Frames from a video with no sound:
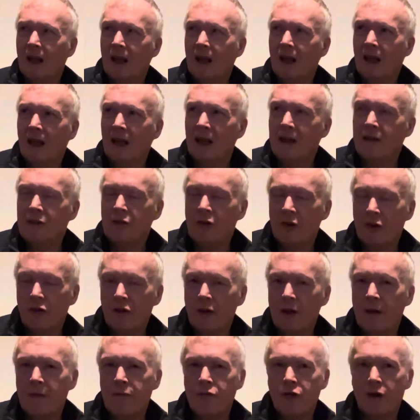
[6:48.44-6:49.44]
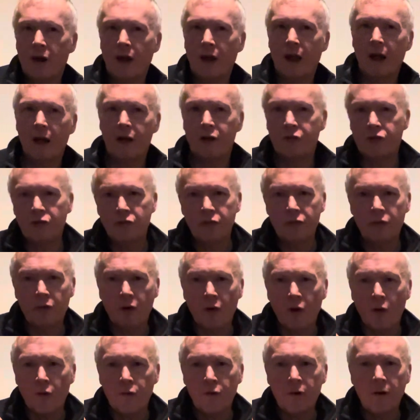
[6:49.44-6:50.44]
it just gives
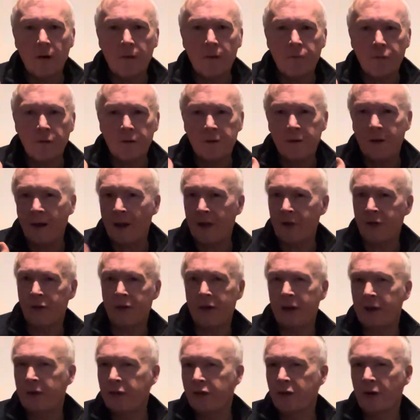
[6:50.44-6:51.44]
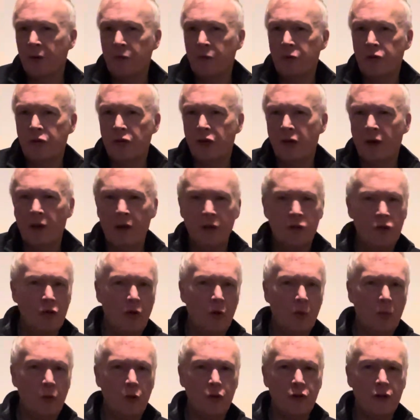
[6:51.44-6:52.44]
off a fantastic soundstage,
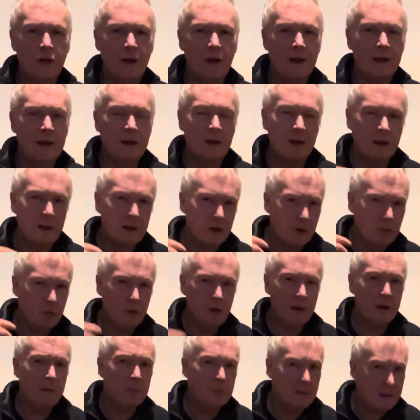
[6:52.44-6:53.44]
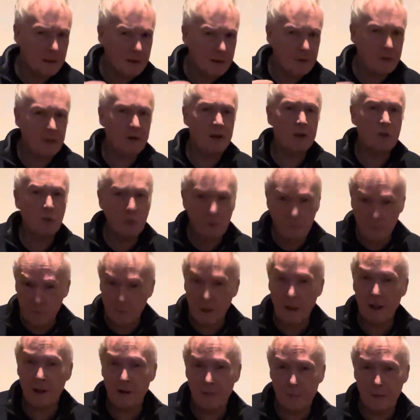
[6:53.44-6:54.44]
almost like you would be listening to a
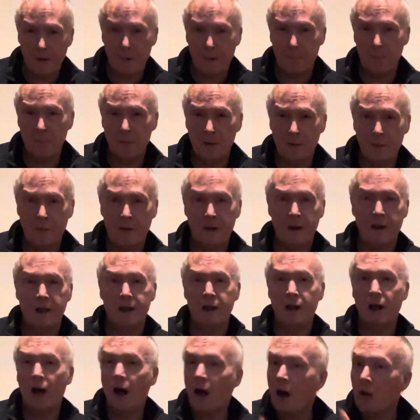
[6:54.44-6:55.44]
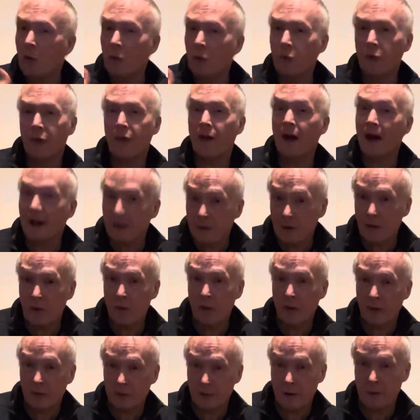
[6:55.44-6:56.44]
valve amplifier, and how
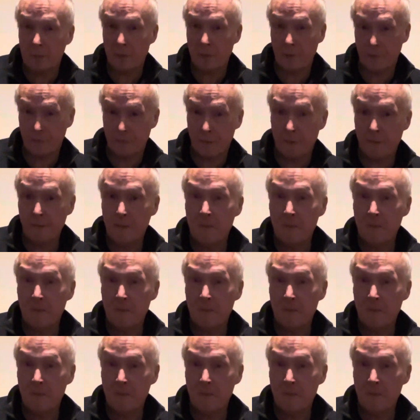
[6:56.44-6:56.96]
that type of